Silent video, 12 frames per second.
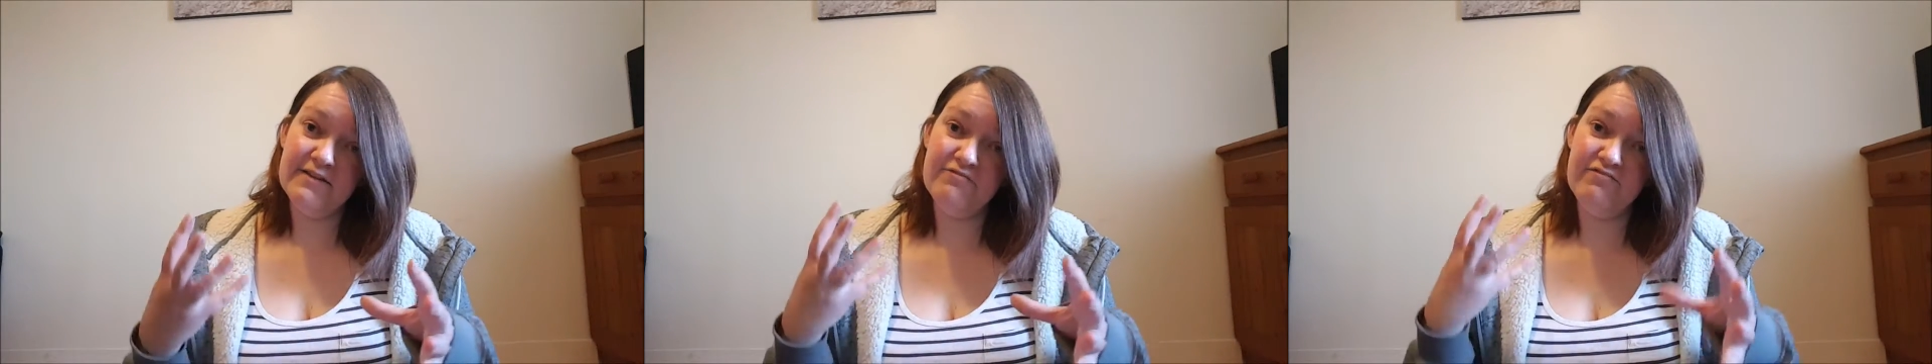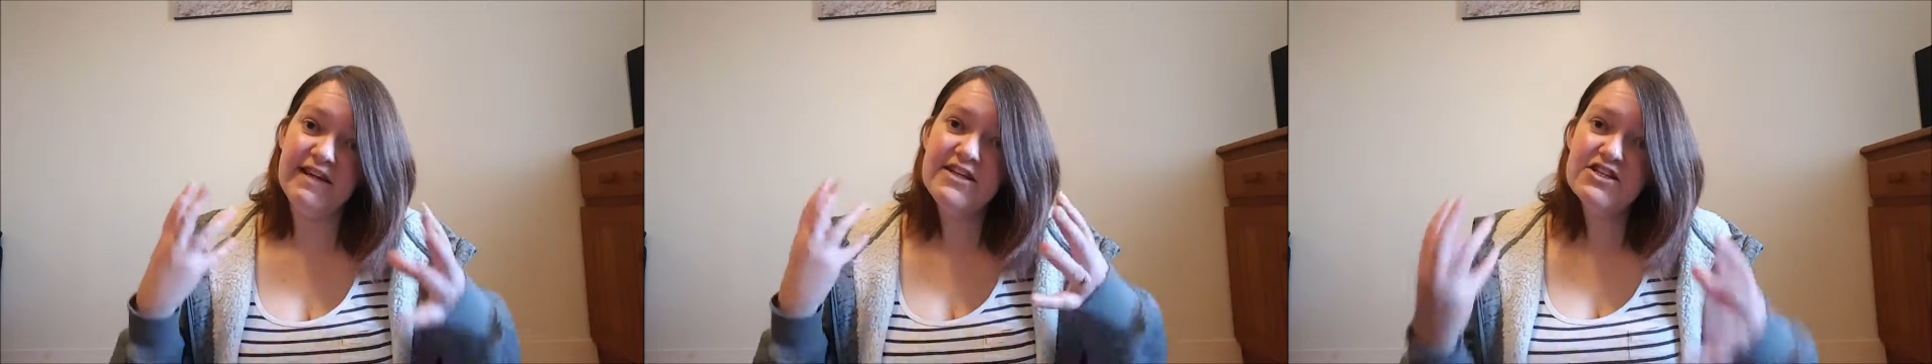
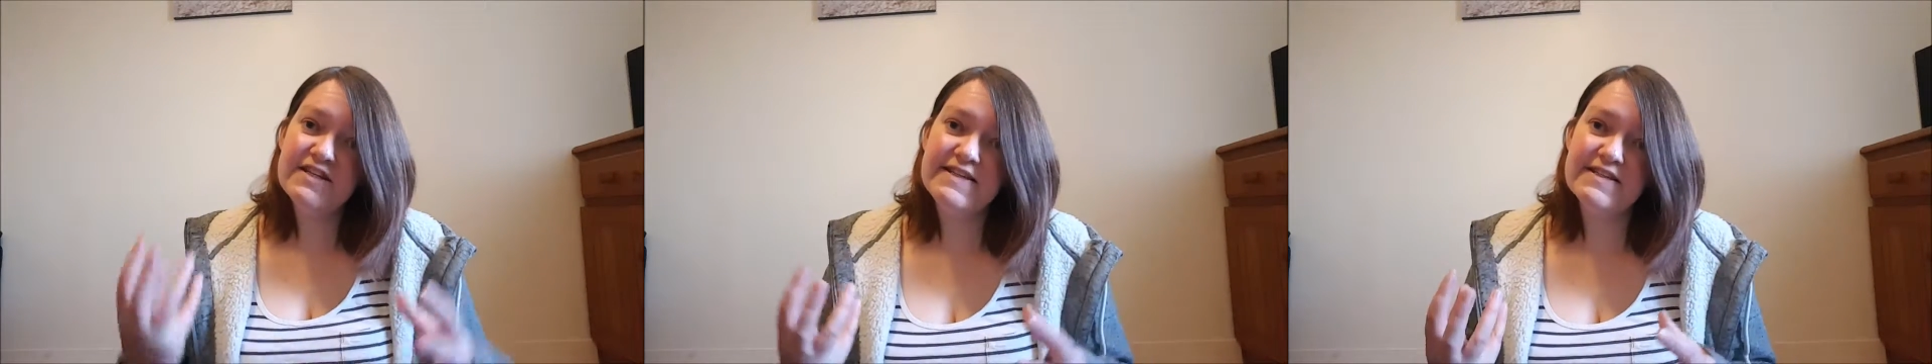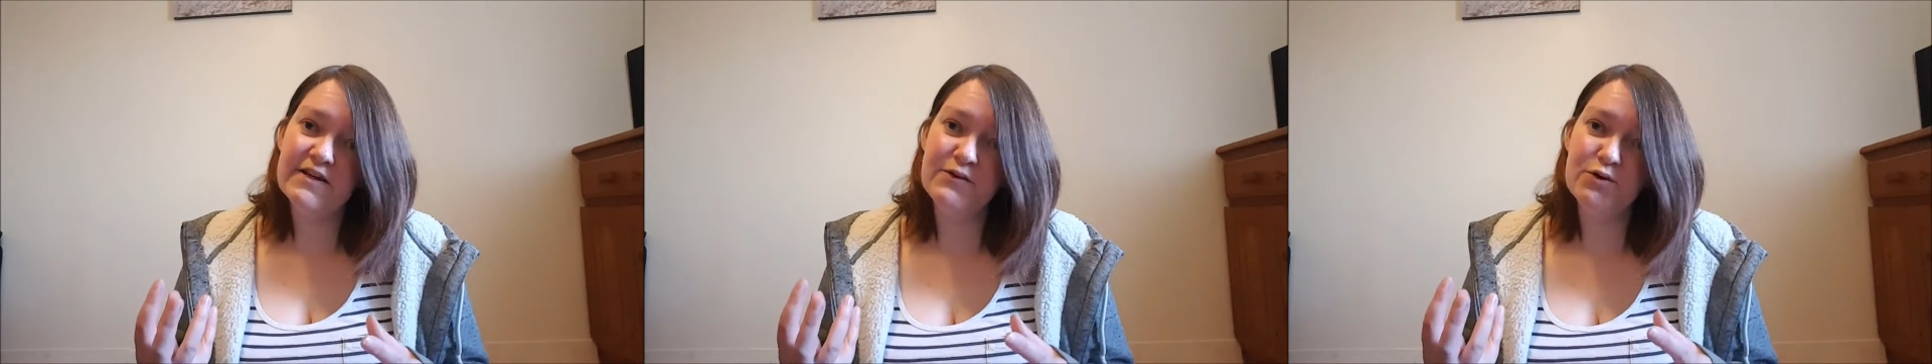reach
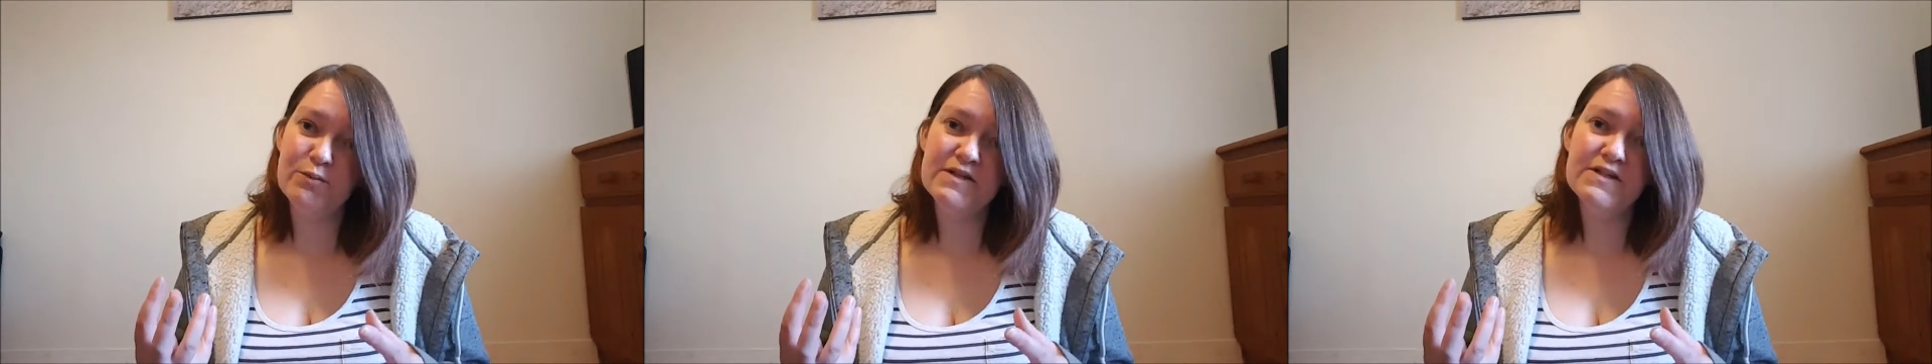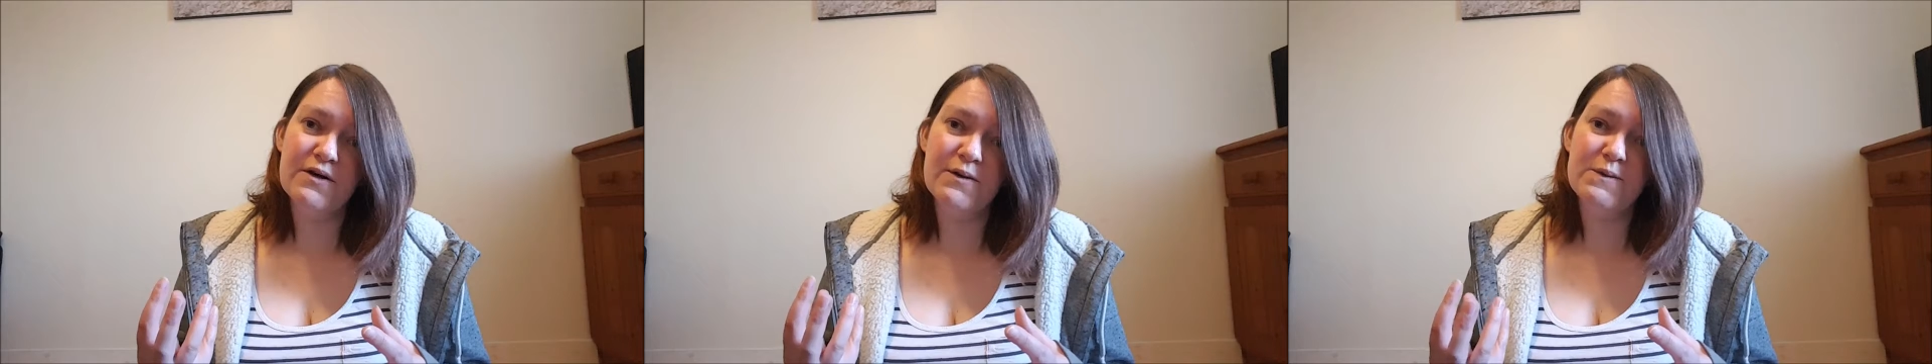these
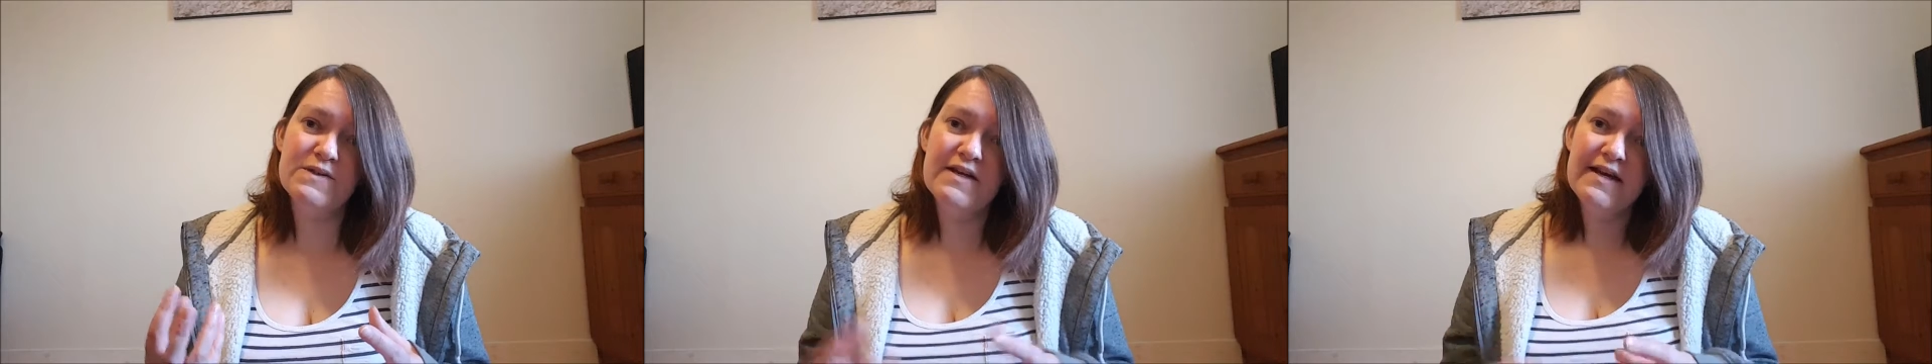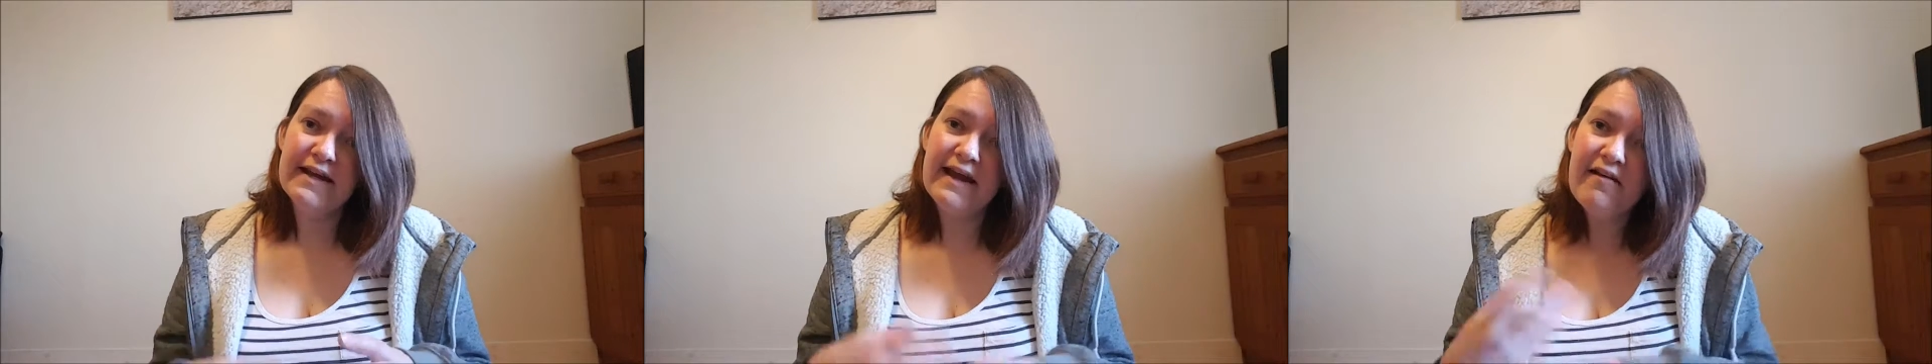enormous goals
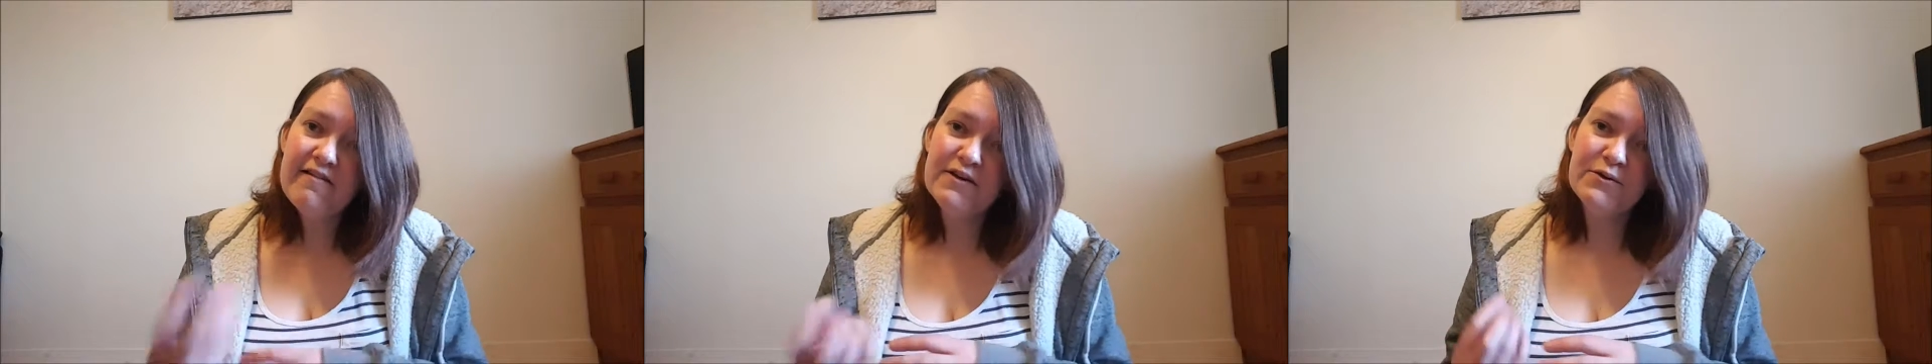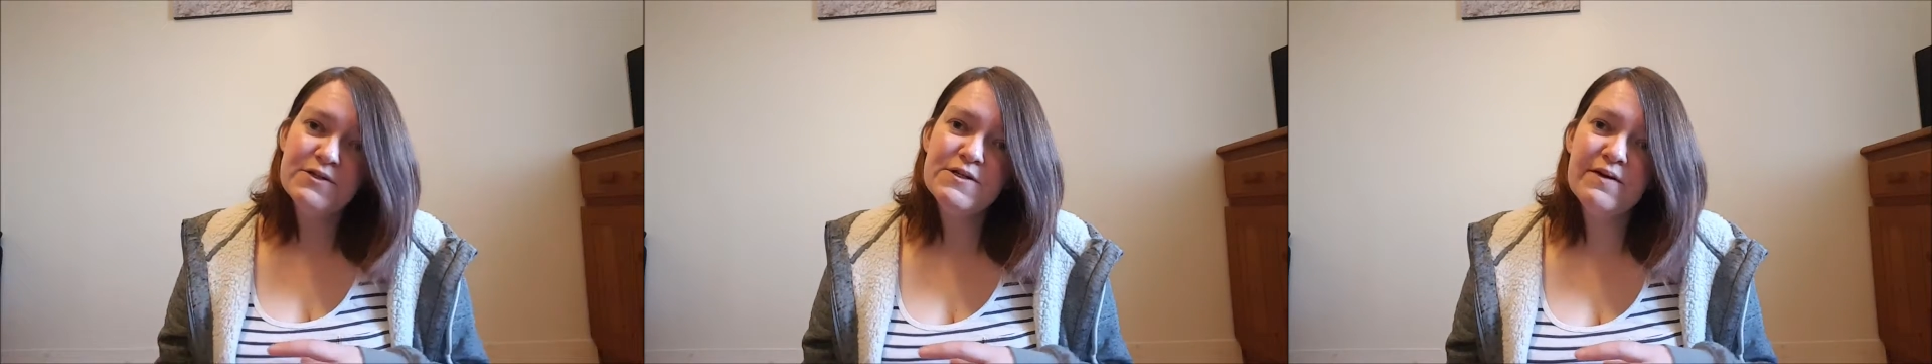carrying
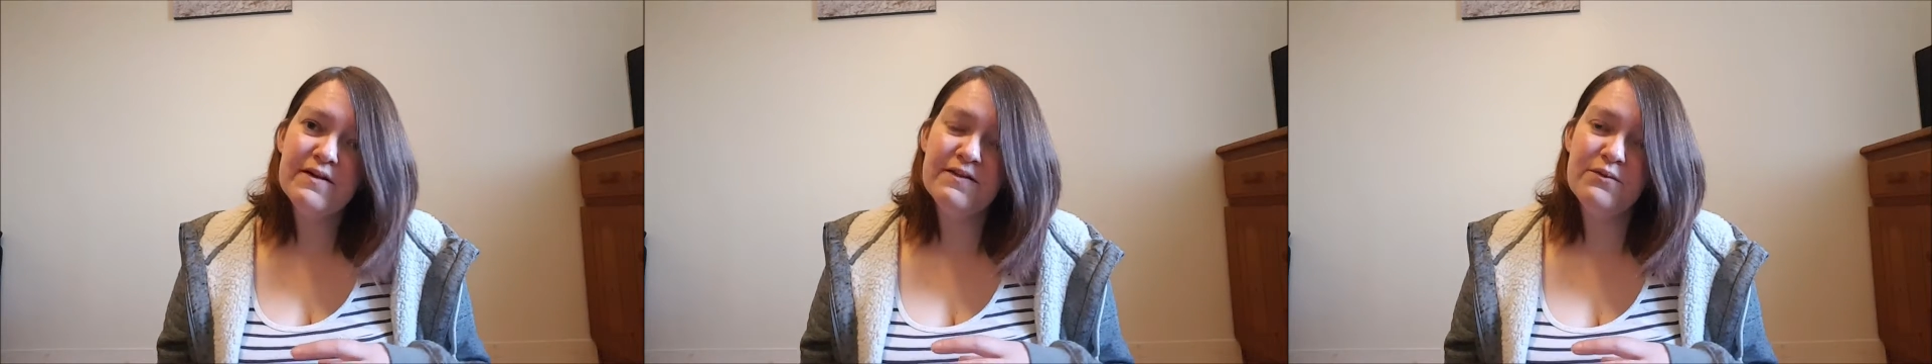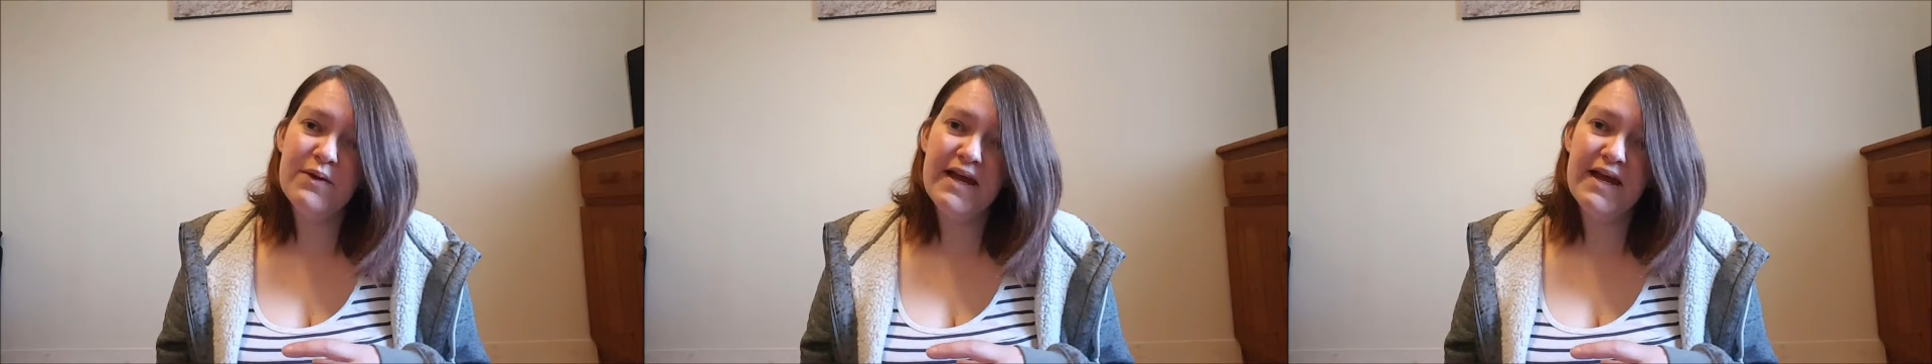on doing